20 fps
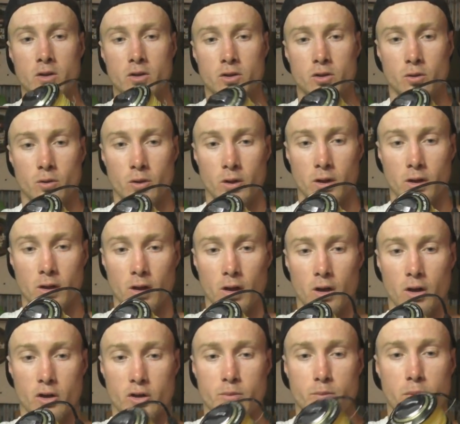sort of
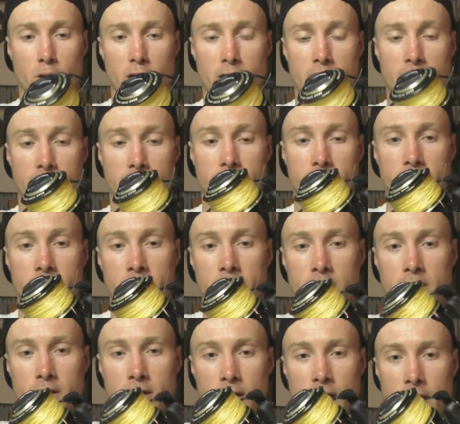gloss black,
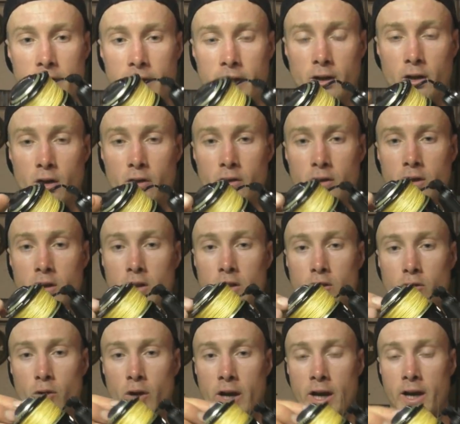and they got the
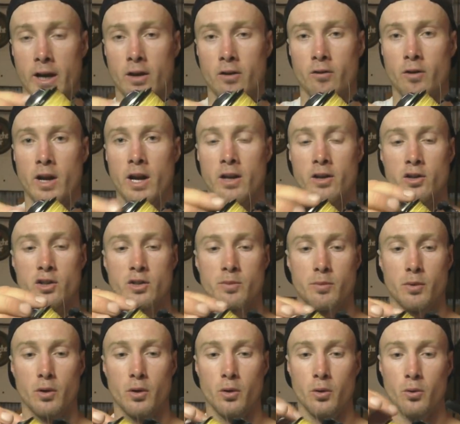green around the
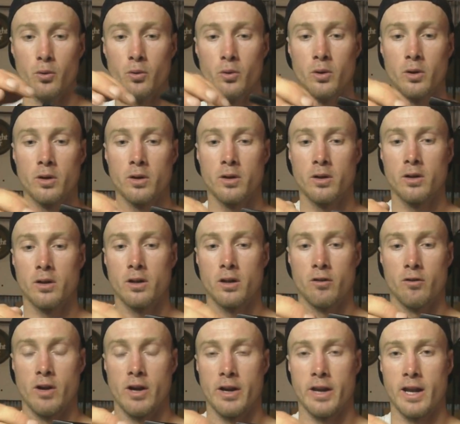spool
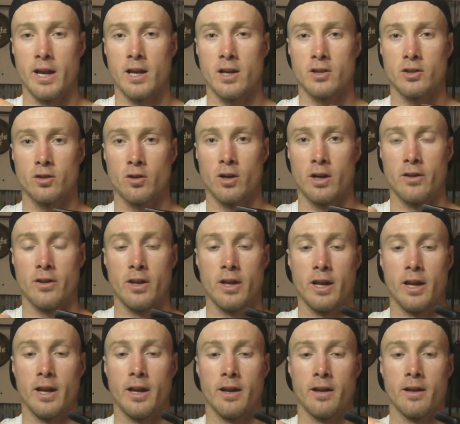around the outside
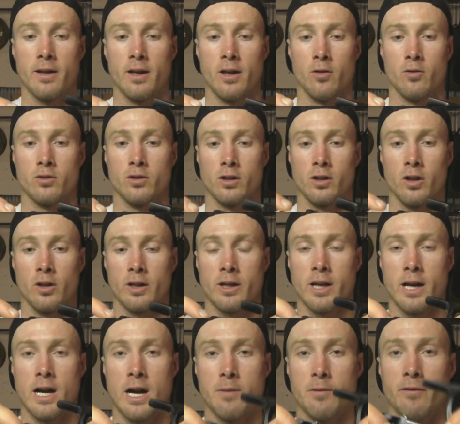there, and also got the
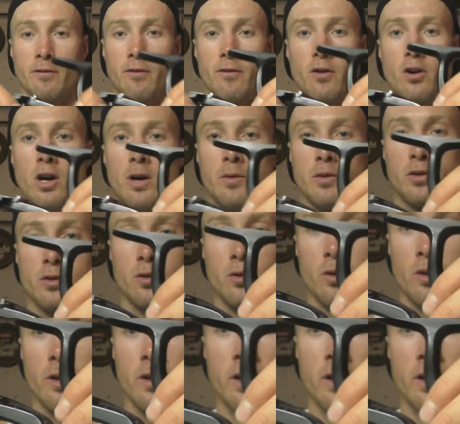carbon fibre sort